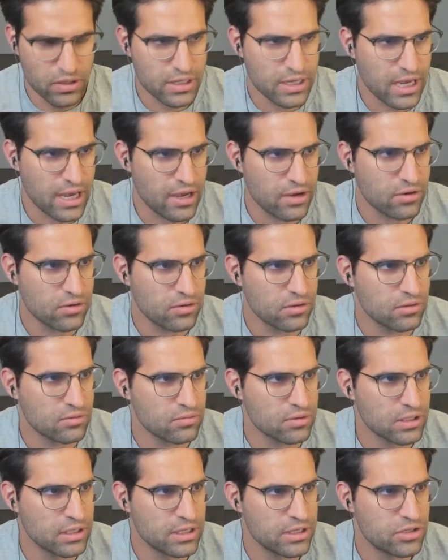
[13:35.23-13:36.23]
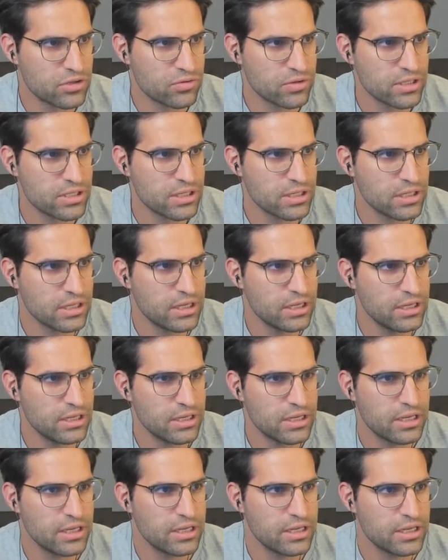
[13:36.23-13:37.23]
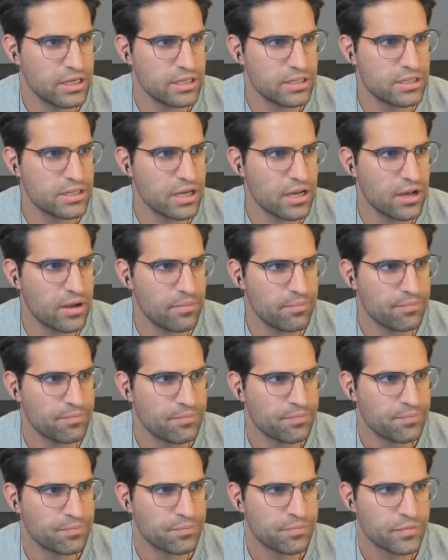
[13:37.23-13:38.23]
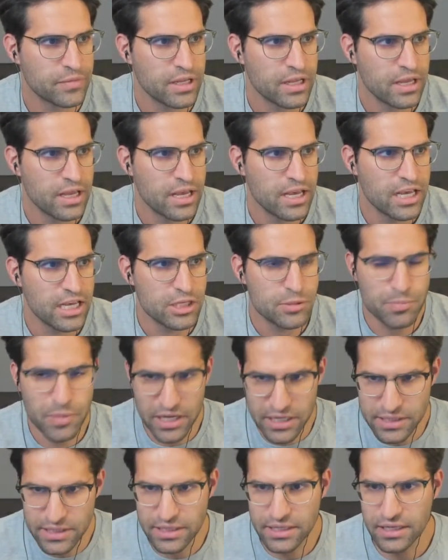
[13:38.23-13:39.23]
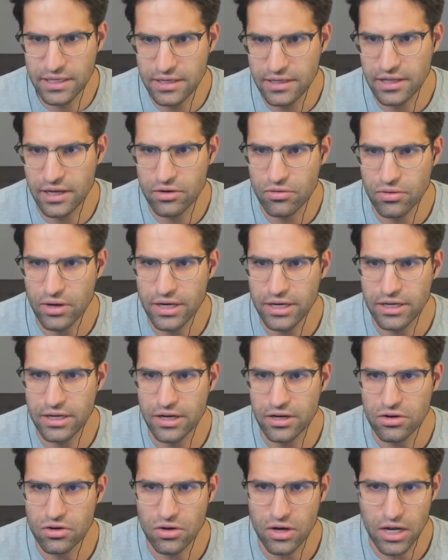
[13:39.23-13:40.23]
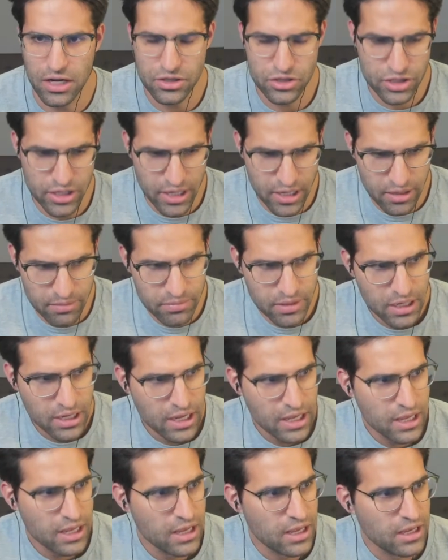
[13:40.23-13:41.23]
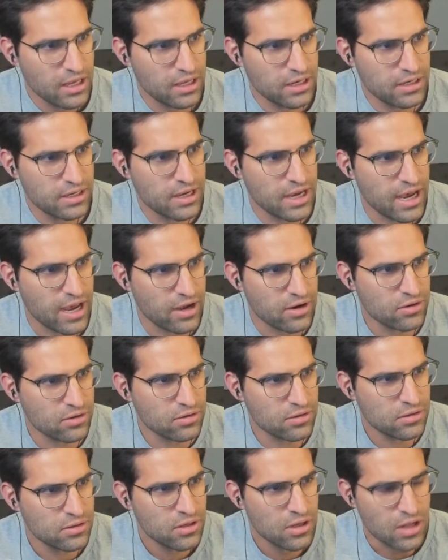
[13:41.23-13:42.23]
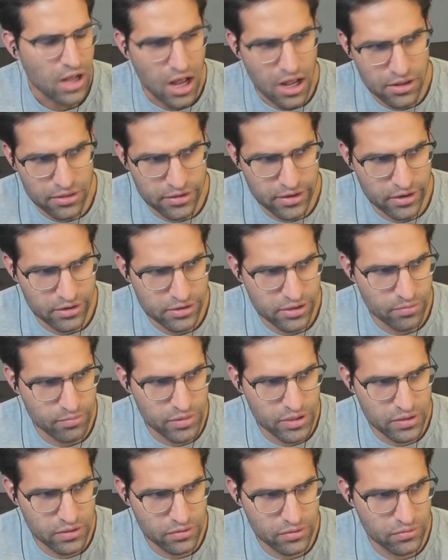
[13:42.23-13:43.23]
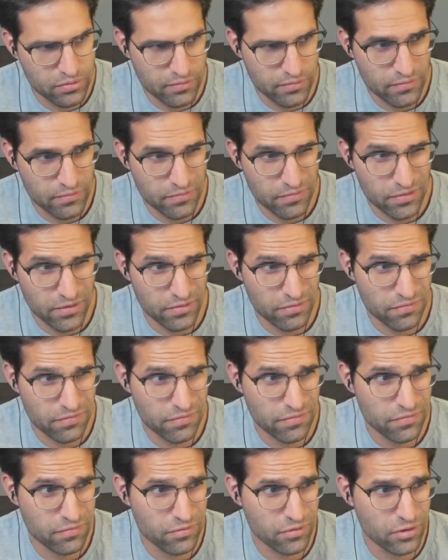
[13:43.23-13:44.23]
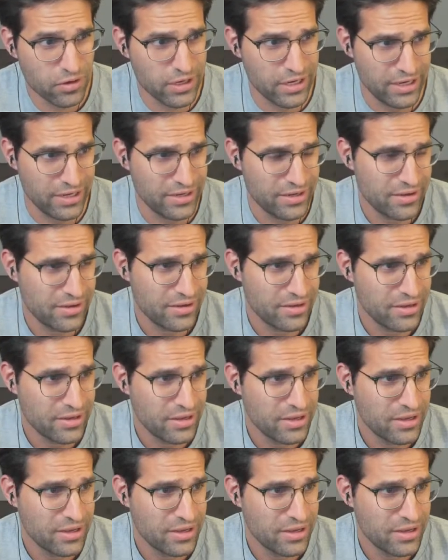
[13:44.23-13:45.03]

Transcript: what Kaggle released recently is it's basically like running a cron job in Kaggle on their compute for free.